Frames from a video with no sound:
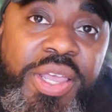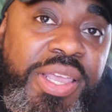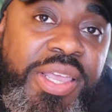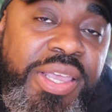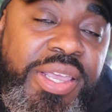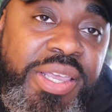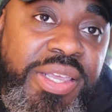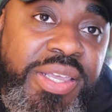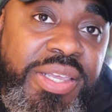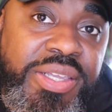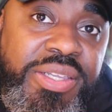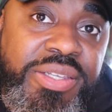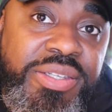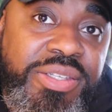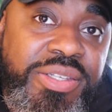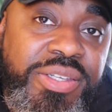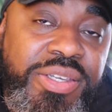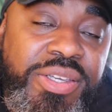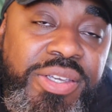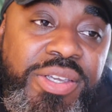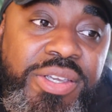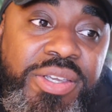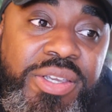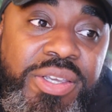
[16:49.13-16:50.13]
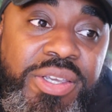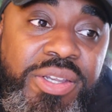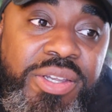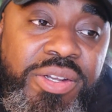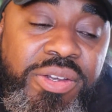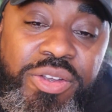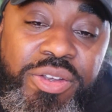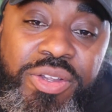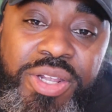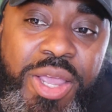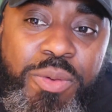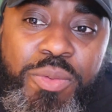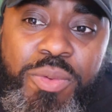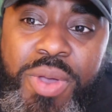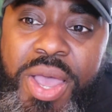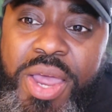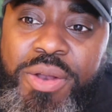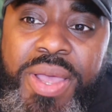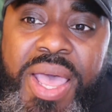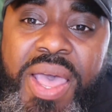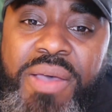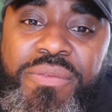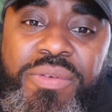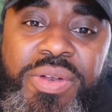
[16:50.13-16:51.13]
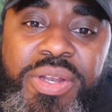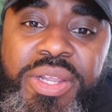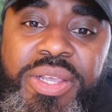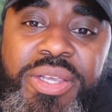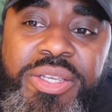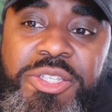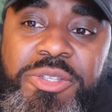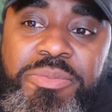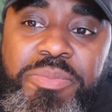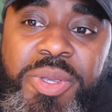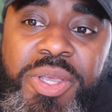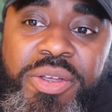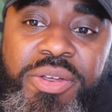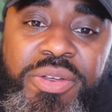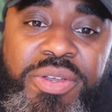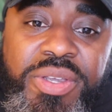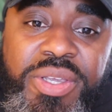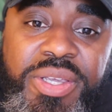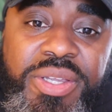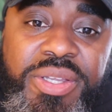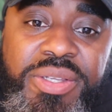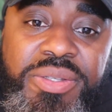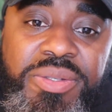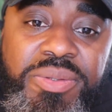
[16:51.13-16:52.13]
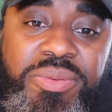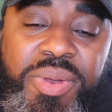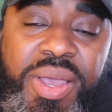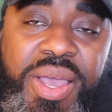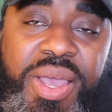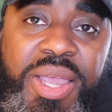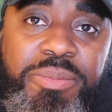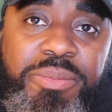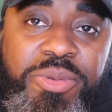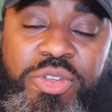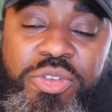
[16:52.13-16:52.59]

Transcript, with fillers: And, you know, you're like, well, I don't have any experience, right?